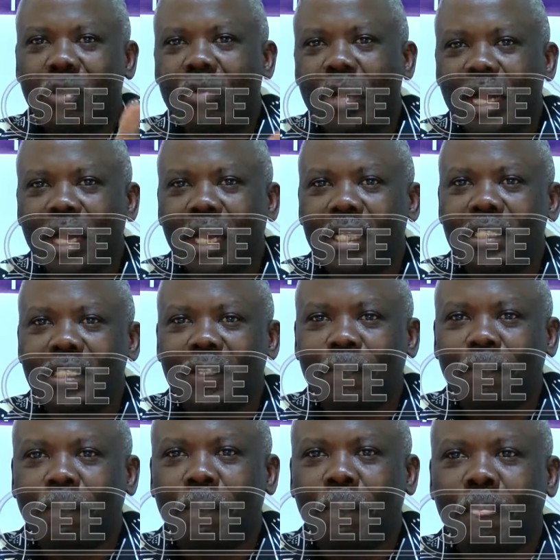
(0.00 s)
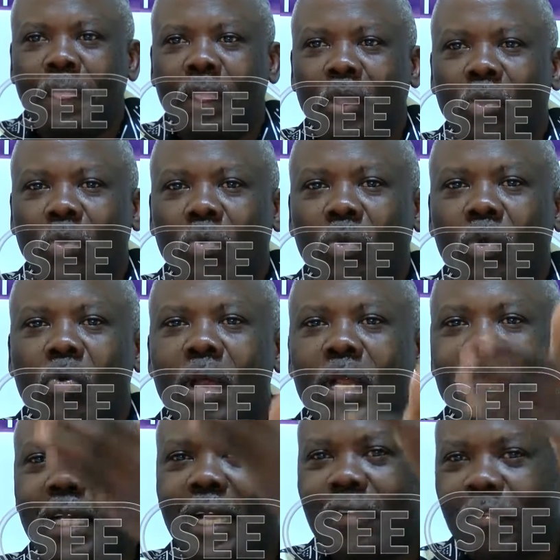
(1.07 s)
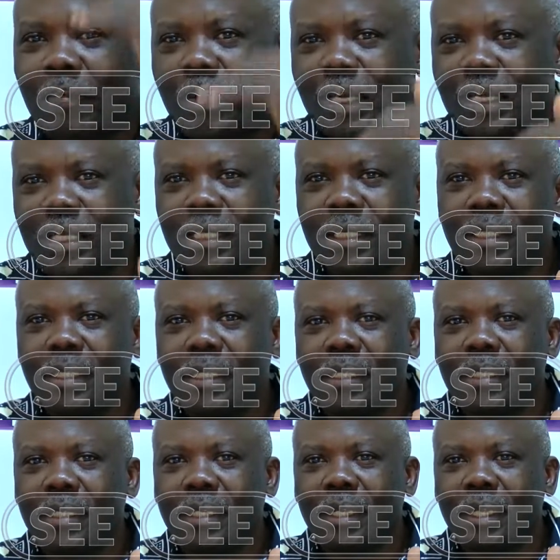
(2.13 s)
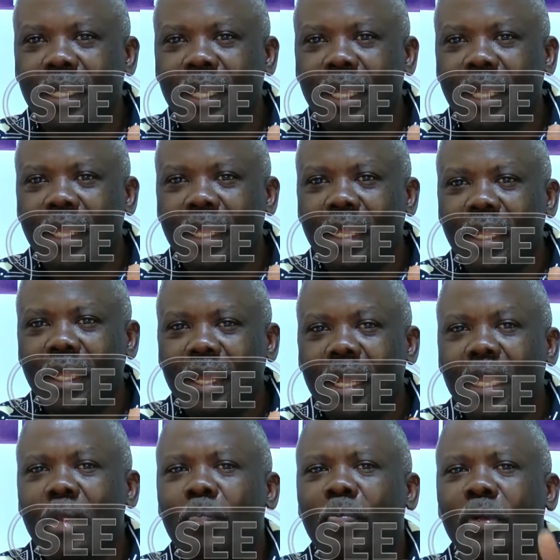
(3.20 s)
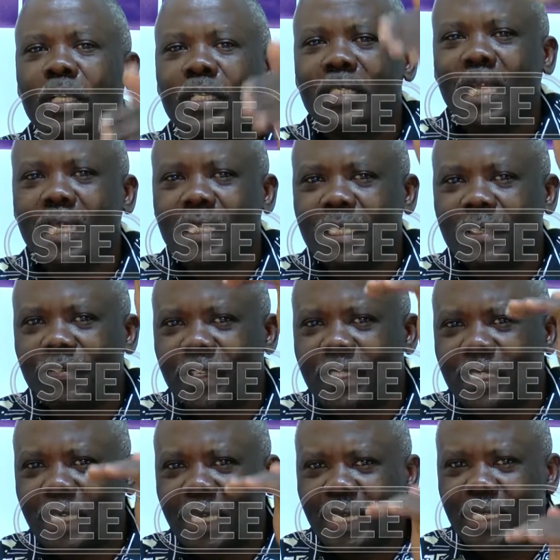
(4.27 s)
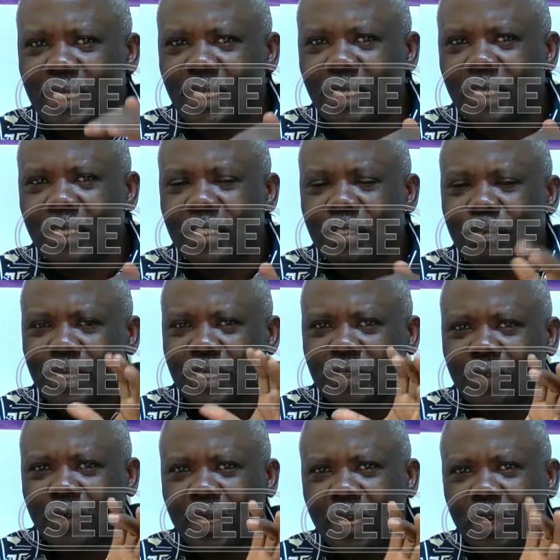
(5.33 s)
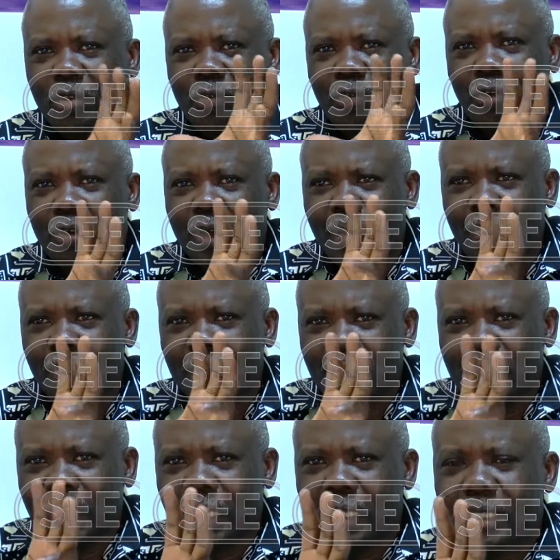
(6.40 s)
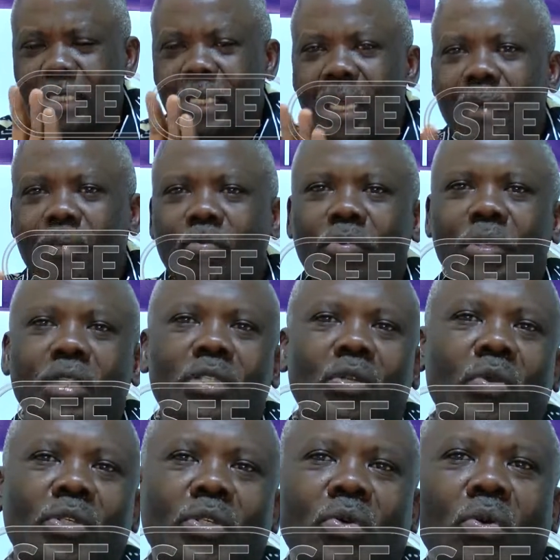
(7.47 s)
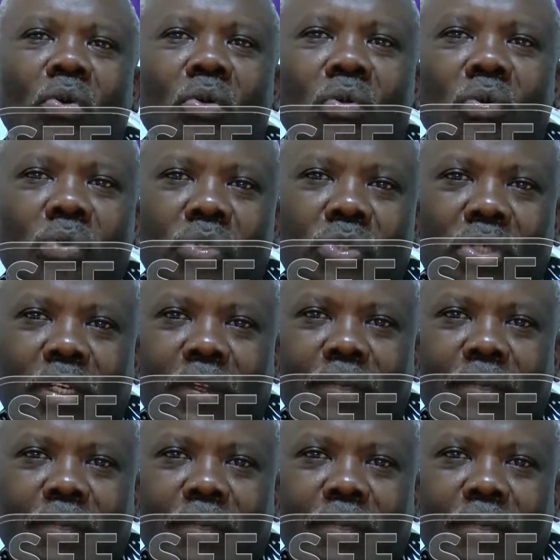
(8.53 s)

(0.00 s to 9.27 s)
workers. We want the government and the police that is investigating specifically to follow up this case up to its logical conclusion.